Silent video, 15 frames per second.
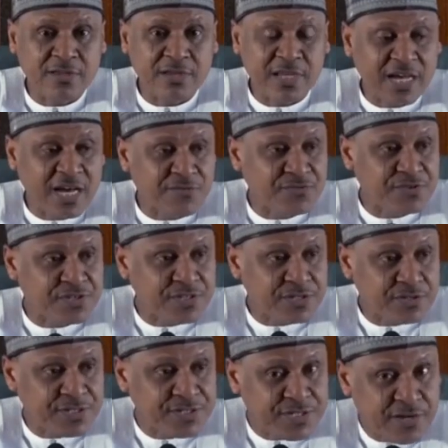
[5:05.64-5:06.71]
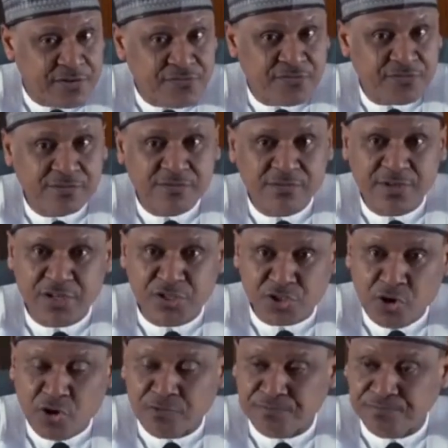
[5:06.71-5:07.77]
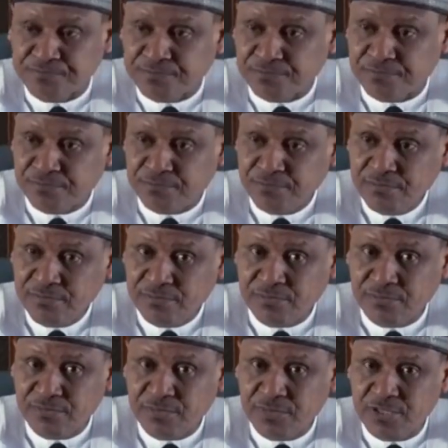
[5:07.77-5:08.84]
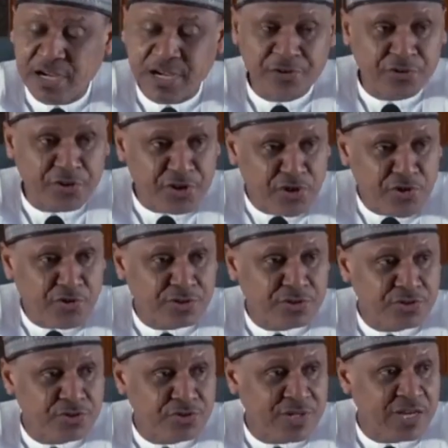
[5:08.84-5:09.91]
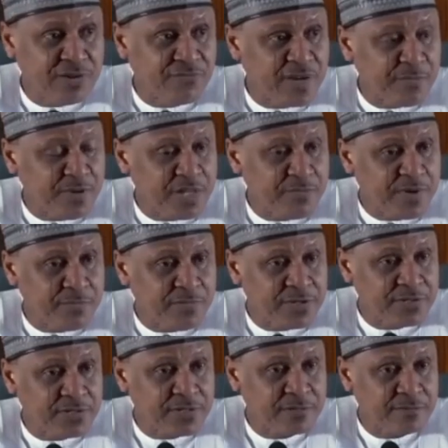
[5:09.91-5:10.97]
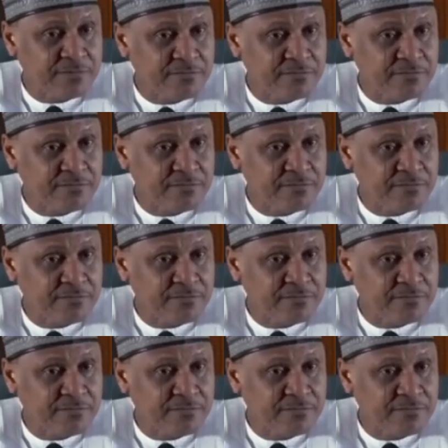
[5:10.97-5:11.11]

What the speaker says: they have safe return and reunion to their family members.